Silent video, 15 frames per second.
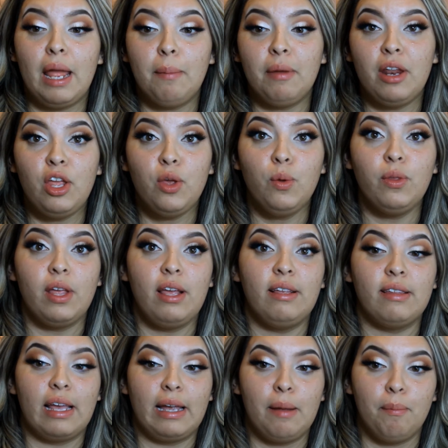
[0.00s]
I am going to use a
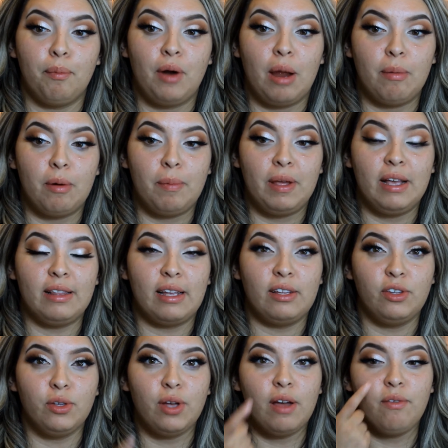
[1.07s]
second primer because I
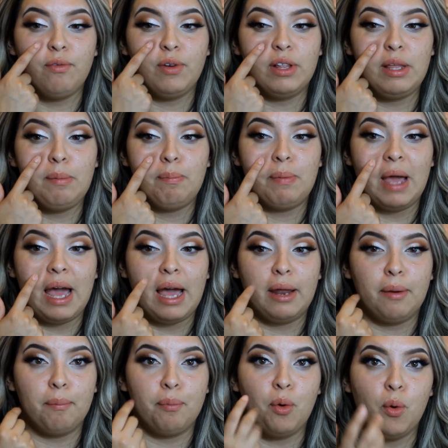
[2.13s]
still have really
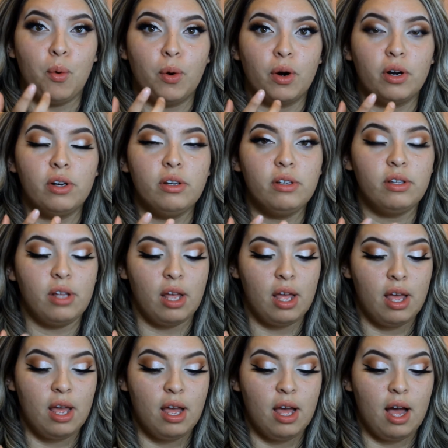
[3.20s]
bad pores
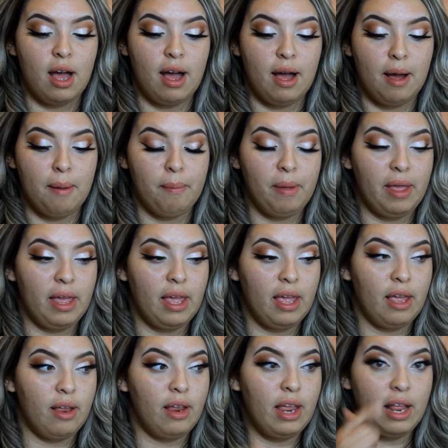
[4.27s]

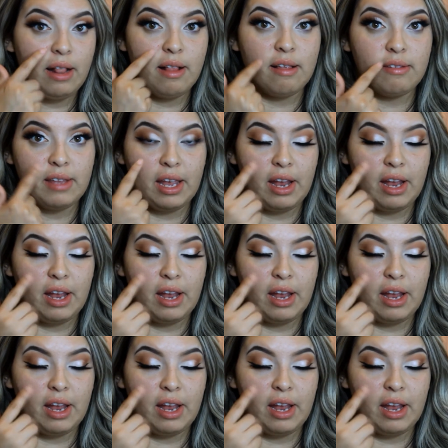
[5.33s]
in this